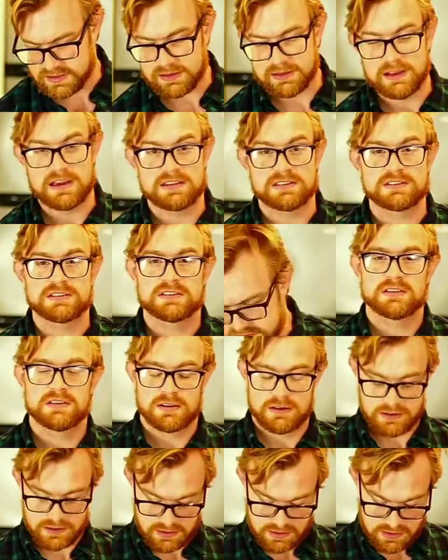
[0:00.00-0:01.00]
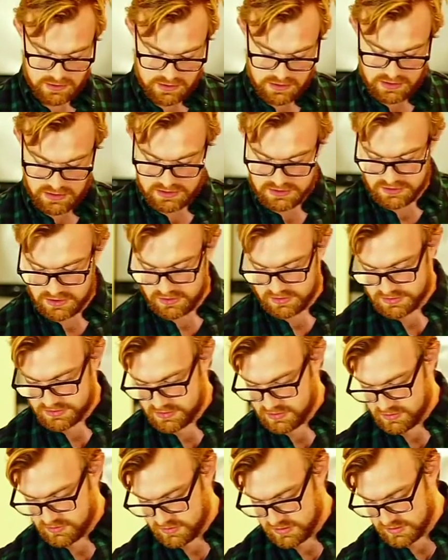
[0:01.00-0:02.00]
list is
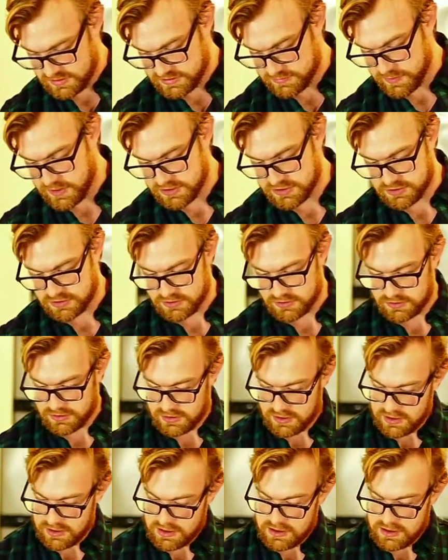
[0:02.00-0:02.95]
also the special uh,